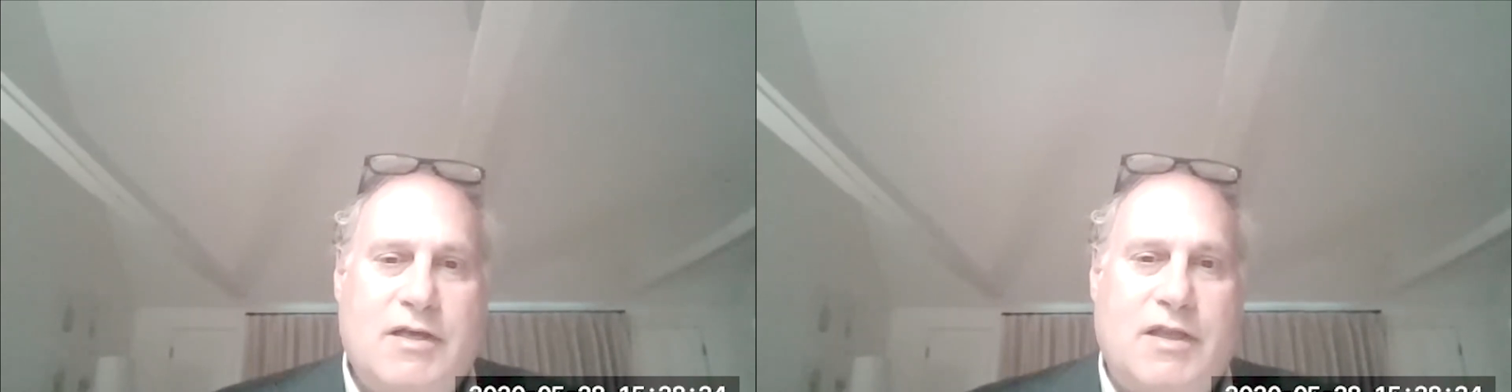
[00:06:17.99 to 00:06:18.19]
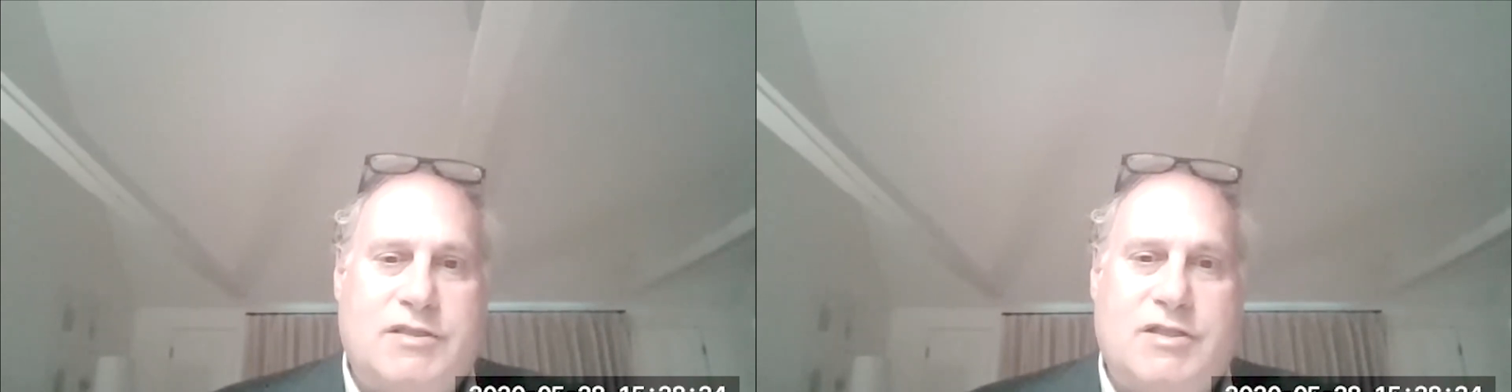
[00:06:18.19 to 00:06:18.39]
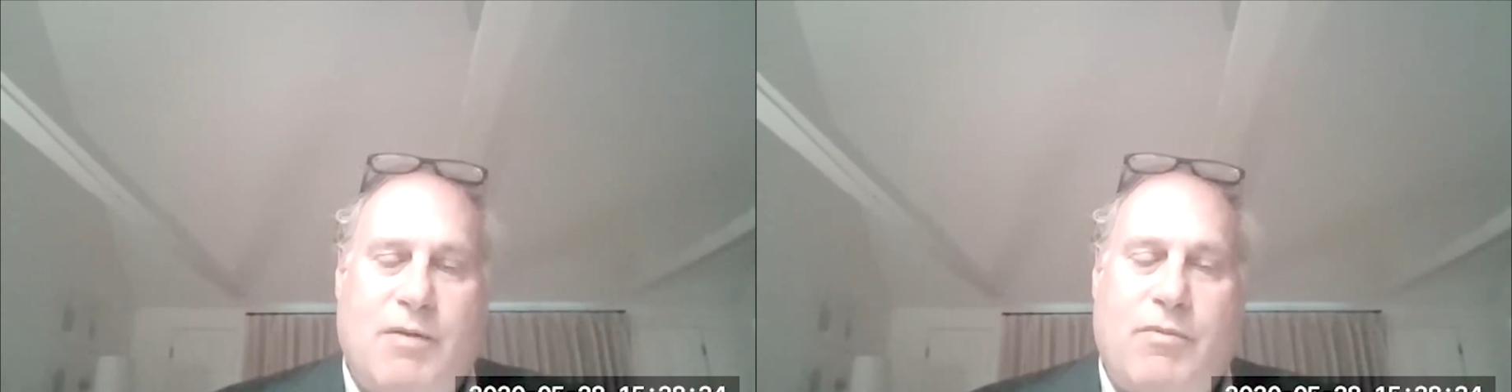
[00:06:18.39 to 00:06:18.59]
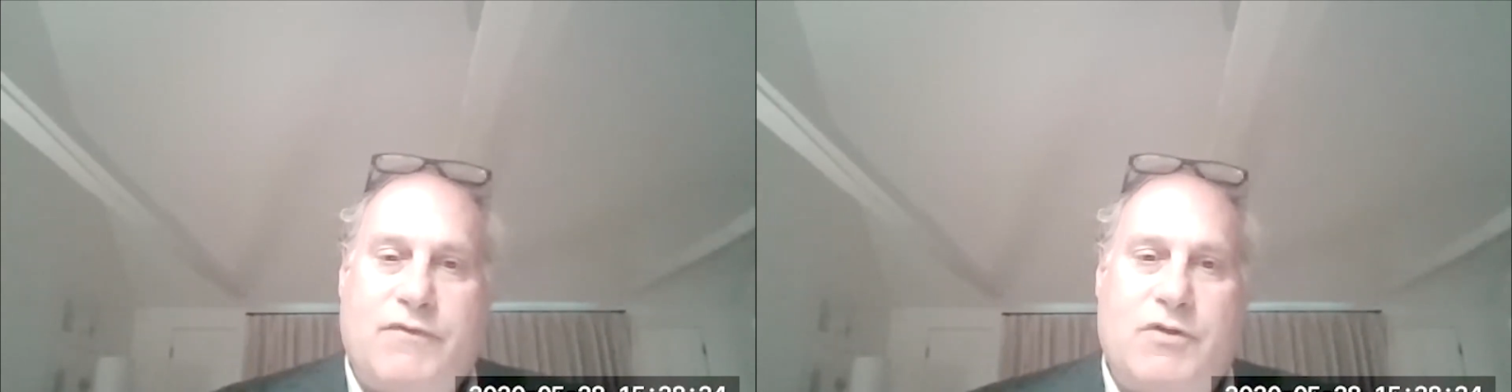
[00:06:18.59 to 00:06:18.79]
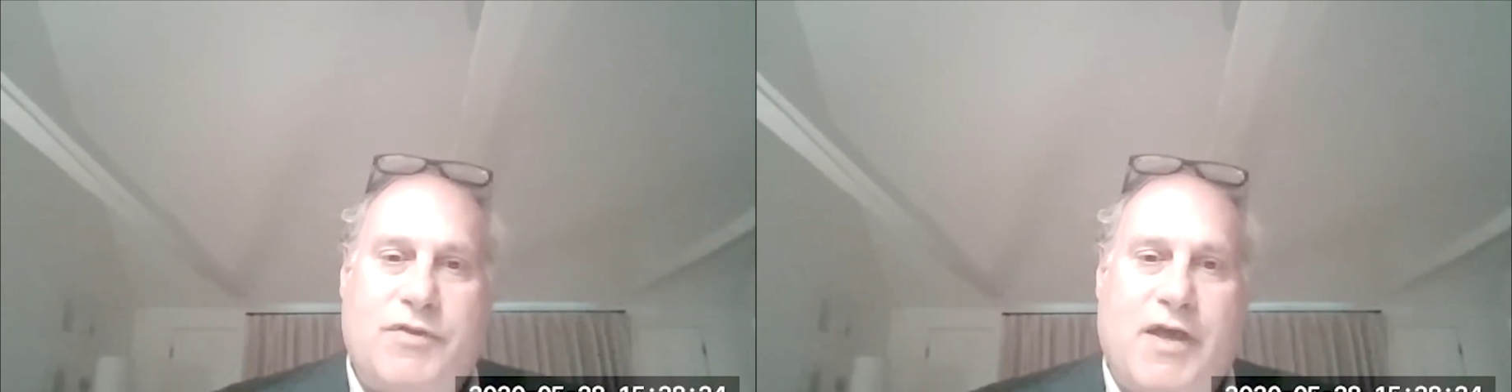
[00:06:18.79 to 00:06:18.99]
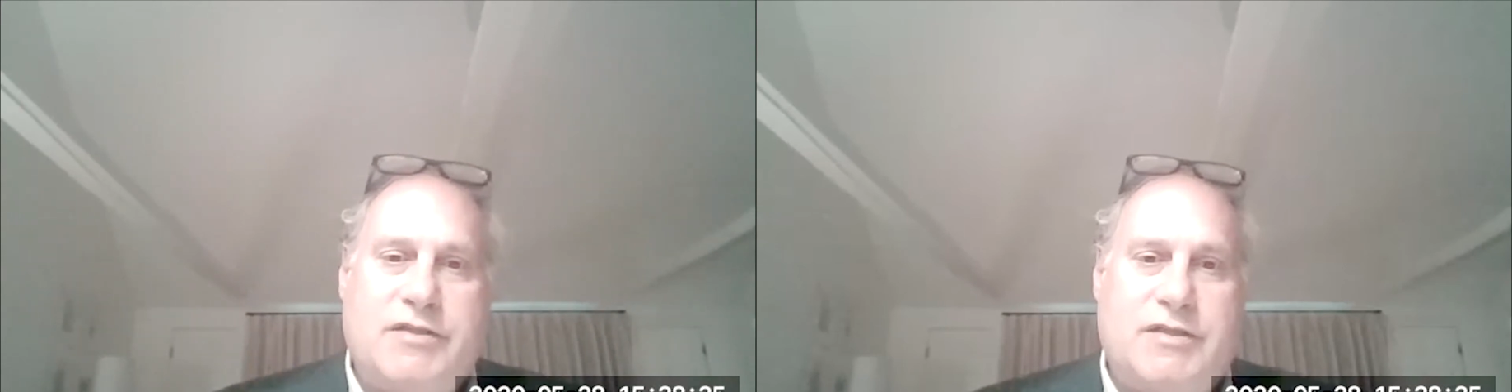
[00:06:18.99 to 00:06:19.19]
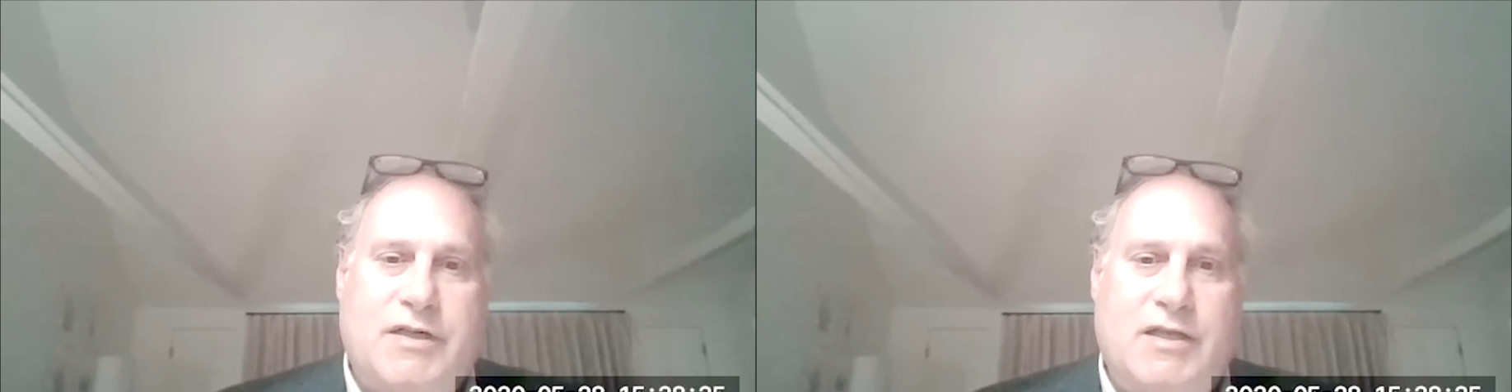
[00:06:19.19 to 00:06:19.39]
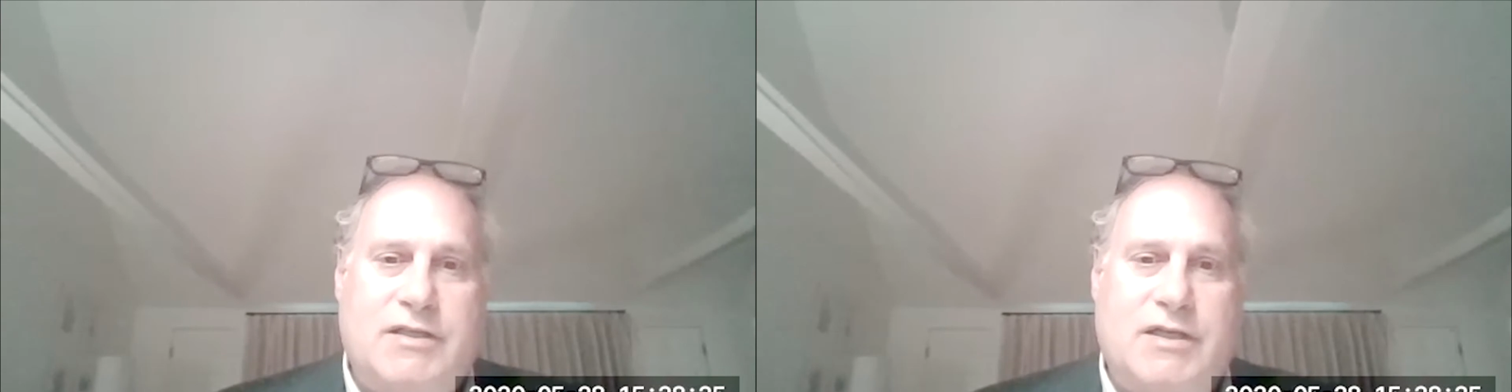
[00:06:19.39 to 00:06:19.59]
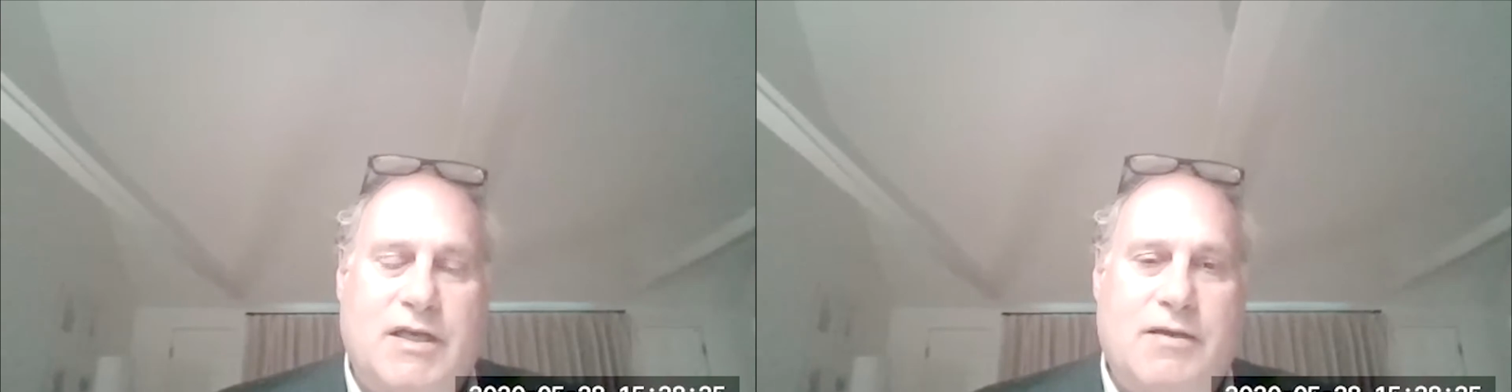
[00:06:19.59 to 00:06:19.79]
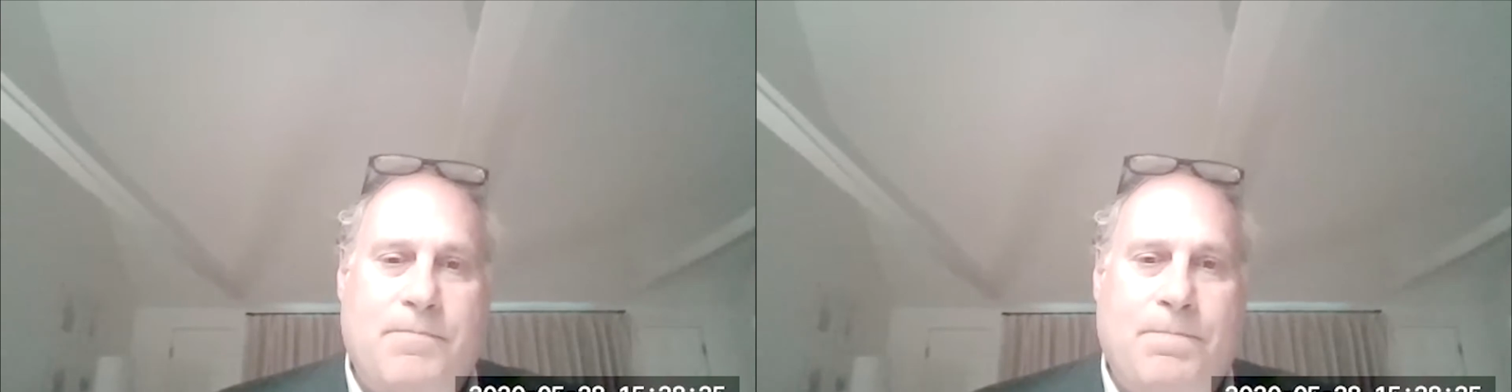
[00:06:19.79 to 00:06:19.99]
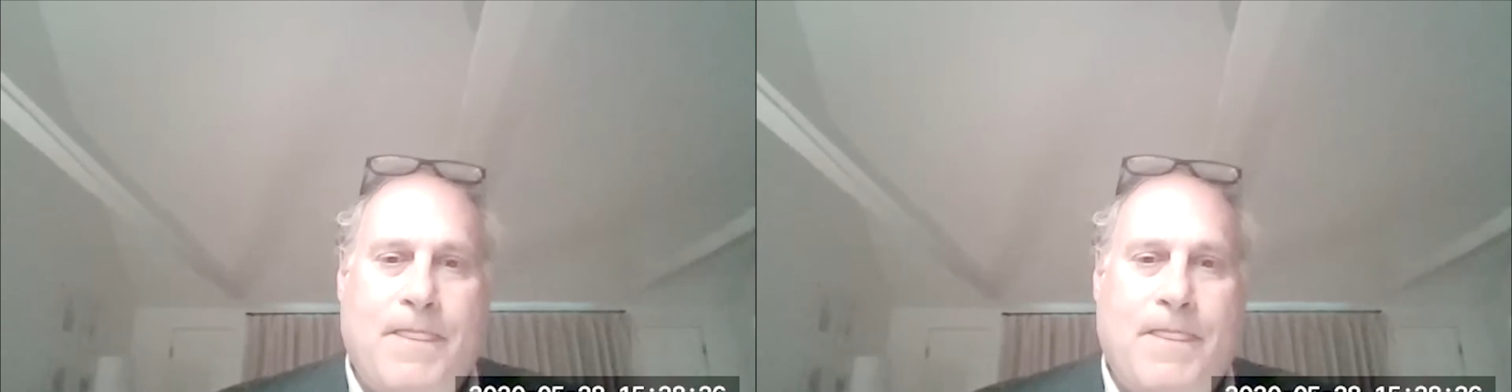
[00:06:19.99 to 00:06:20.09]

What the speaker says: that summer of 2018,